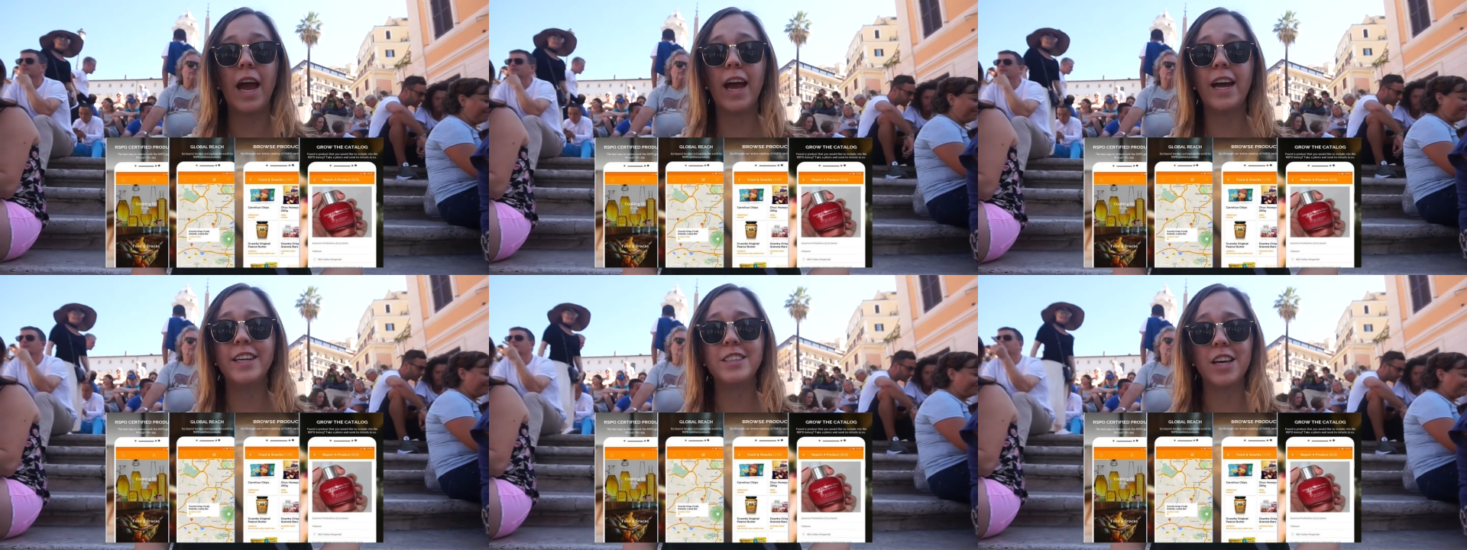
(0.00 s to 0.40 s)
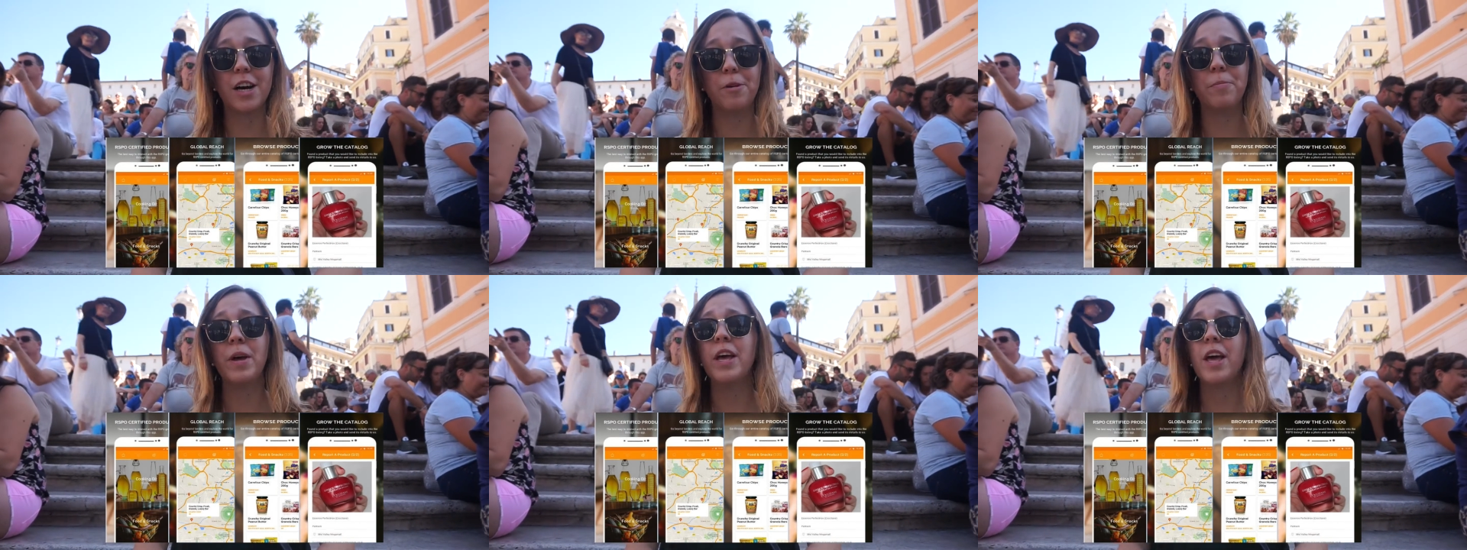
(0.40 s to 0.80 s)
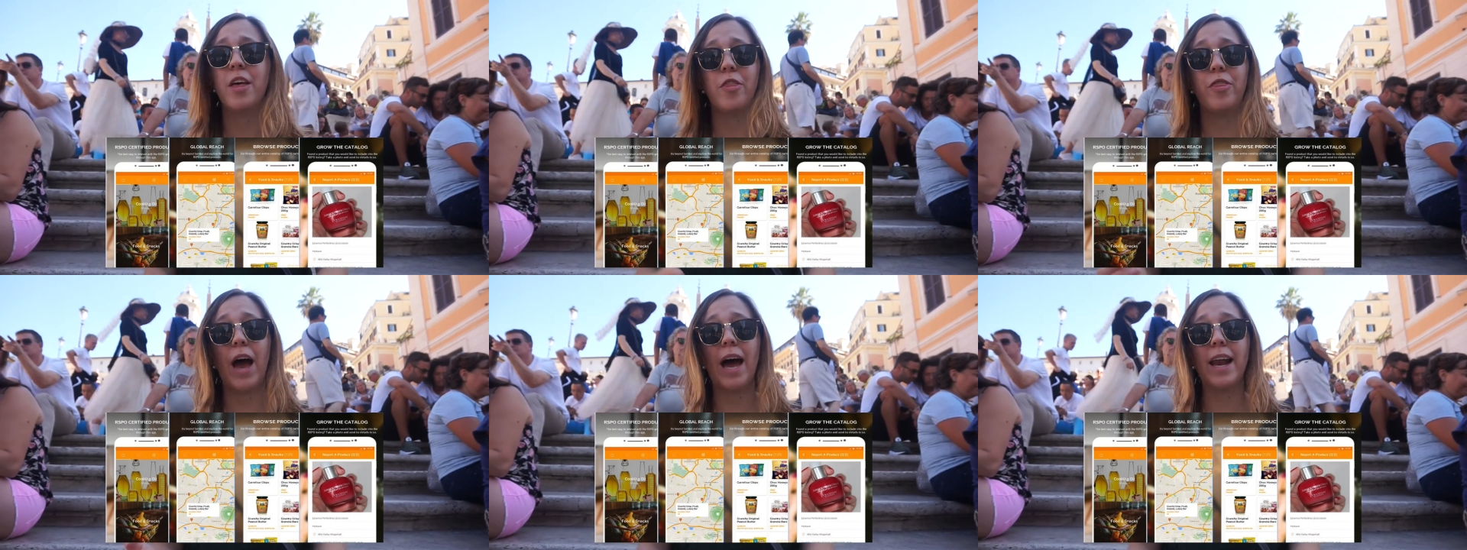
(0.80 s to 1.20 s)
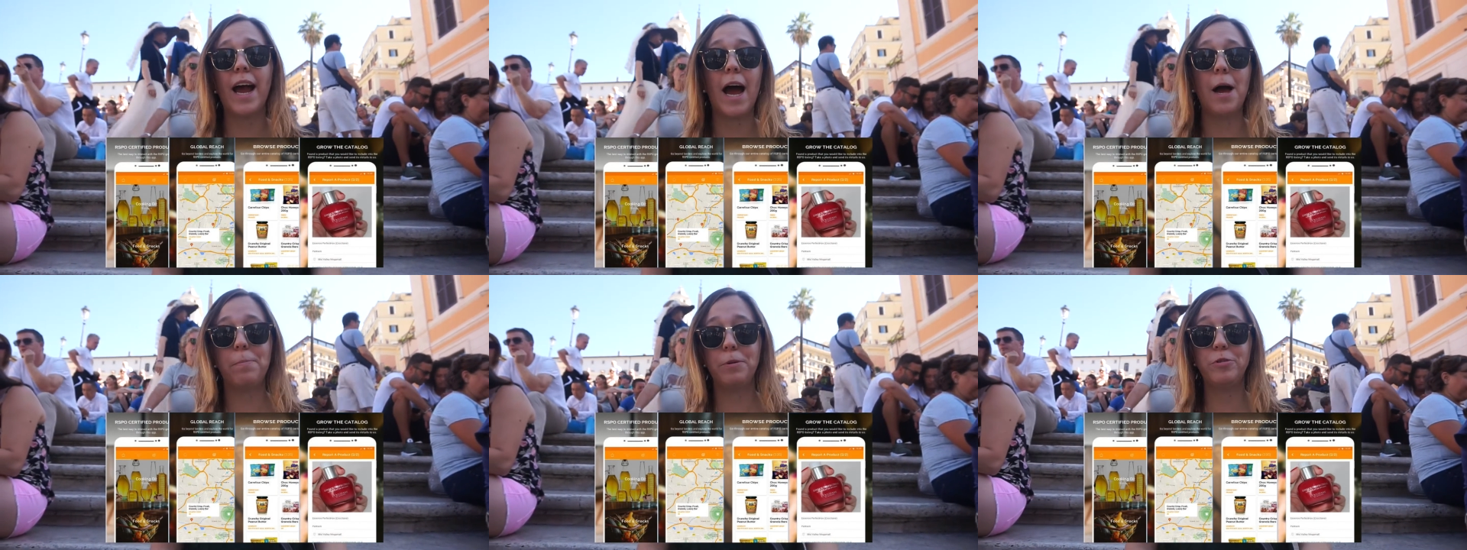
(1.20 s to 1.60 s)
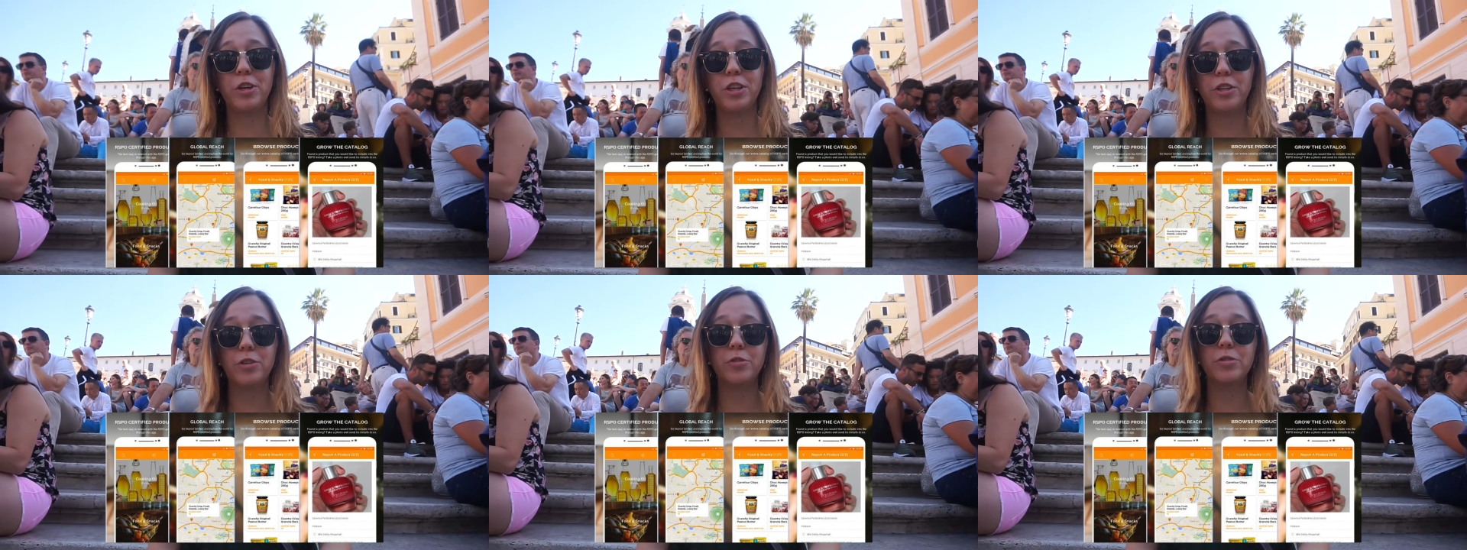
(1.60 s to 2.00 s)
And um, that app you
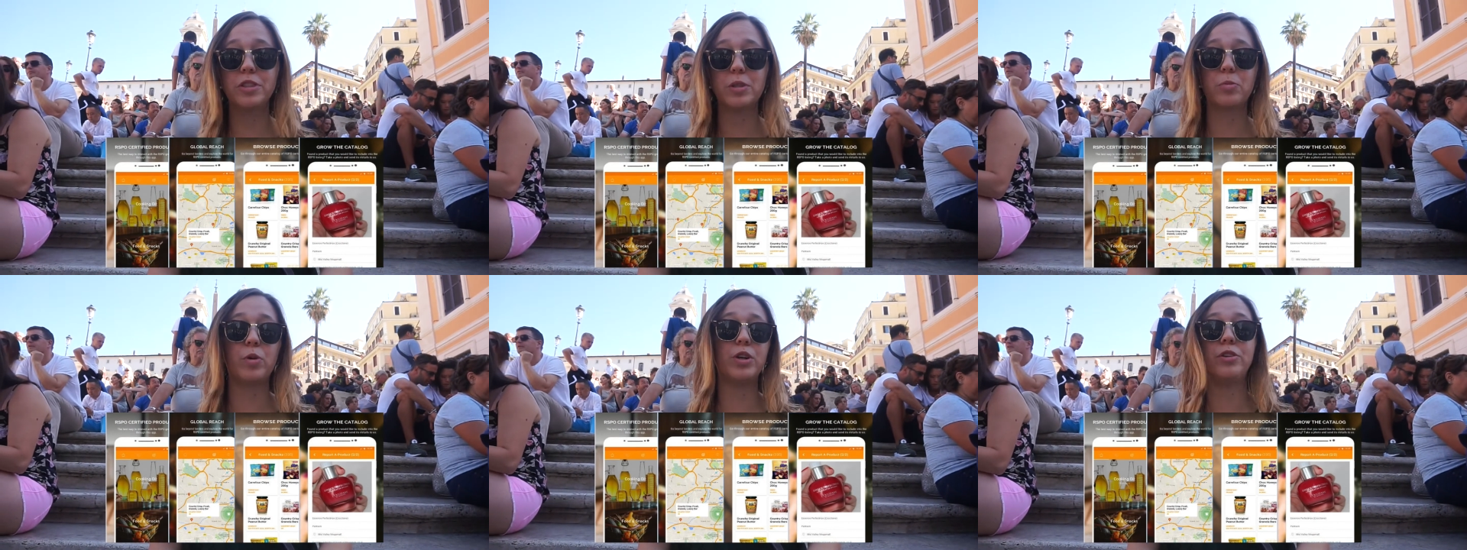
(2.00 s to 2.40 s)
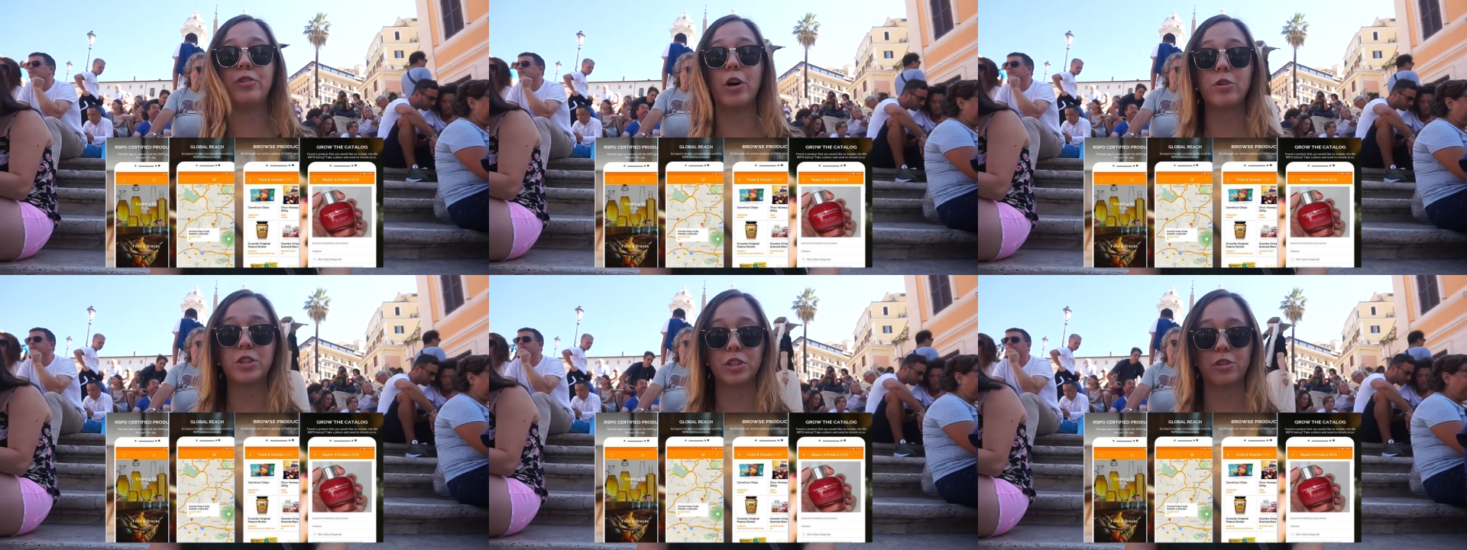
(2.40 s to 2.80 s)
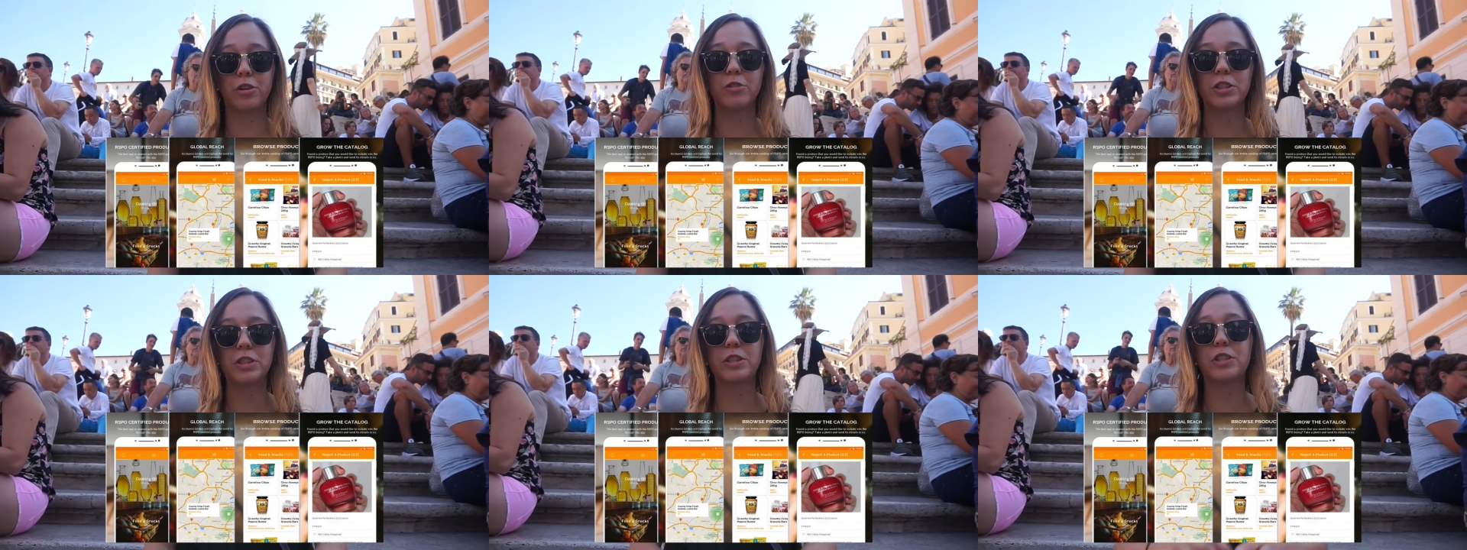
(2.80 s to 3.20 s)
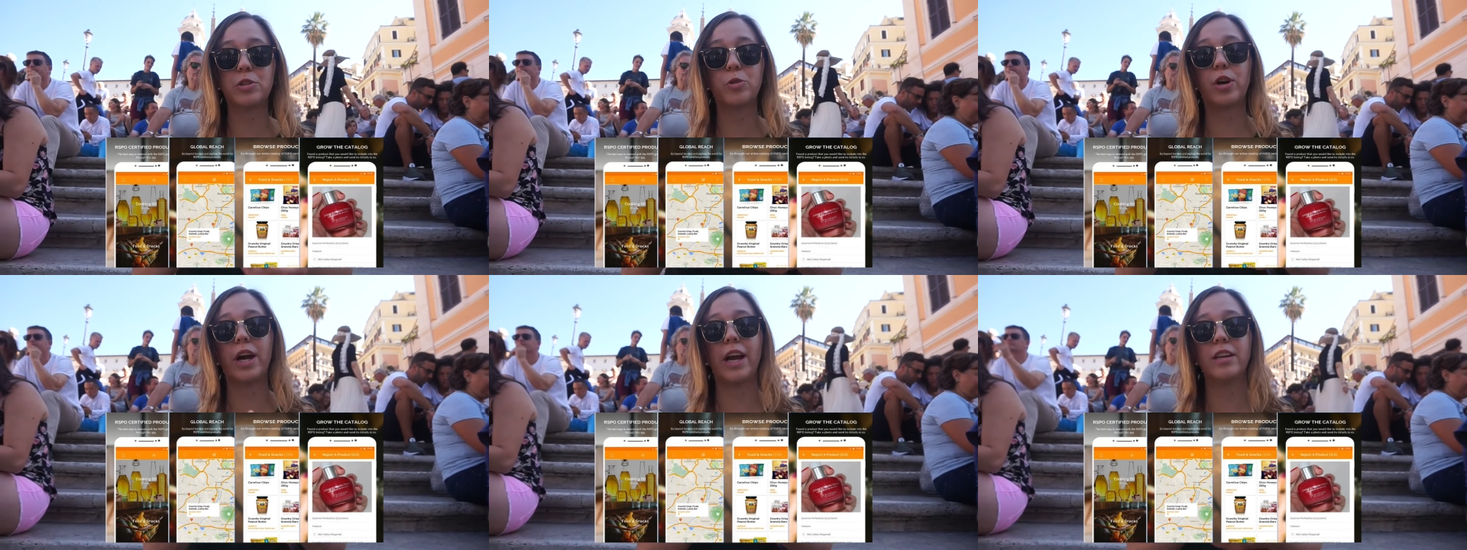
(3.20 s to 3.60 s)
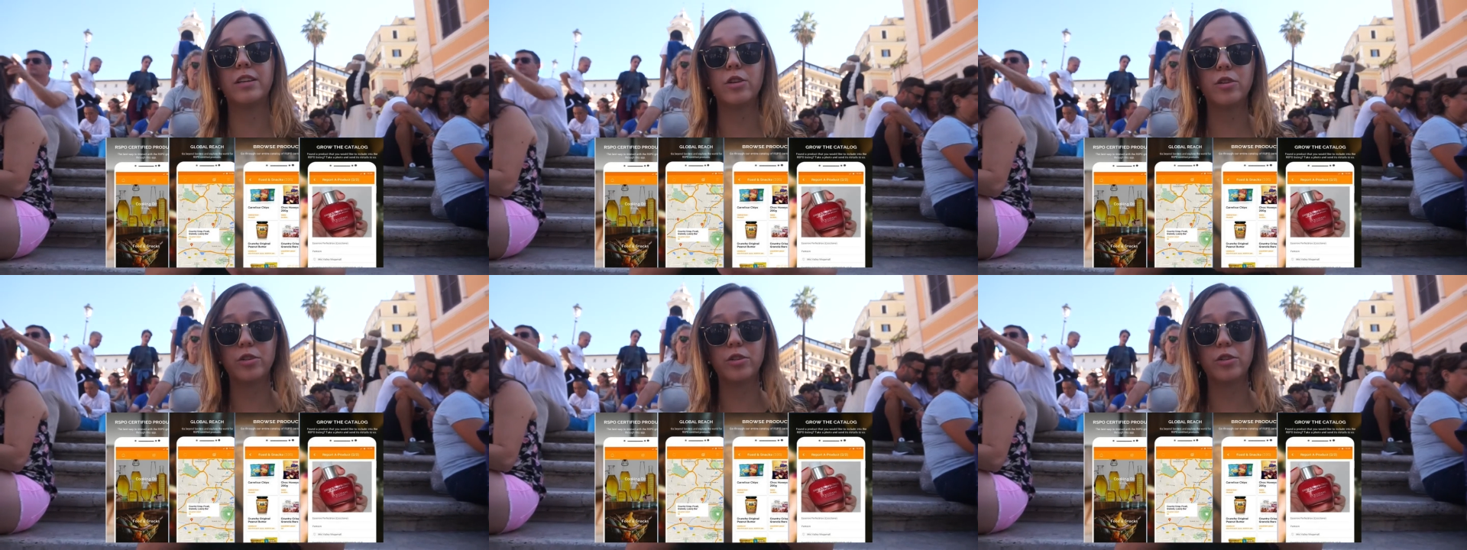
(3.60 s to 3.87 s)
can use when you go to the grocery store and